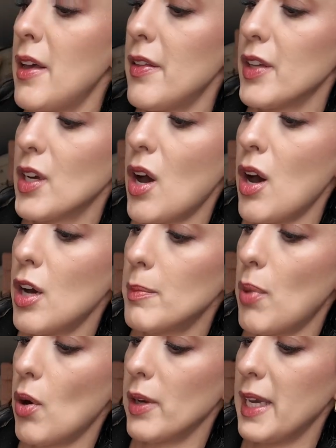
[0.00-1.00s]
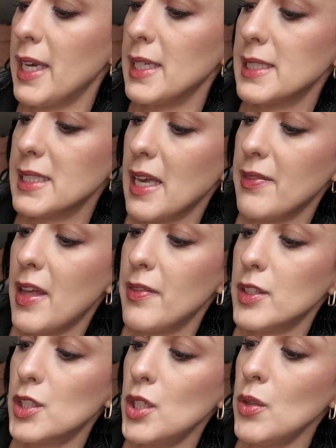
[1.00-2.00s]
the card pockets, and then the
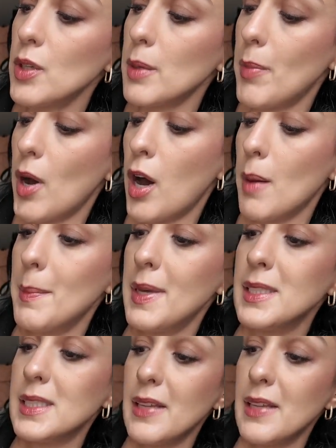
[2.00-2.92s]
two compartments,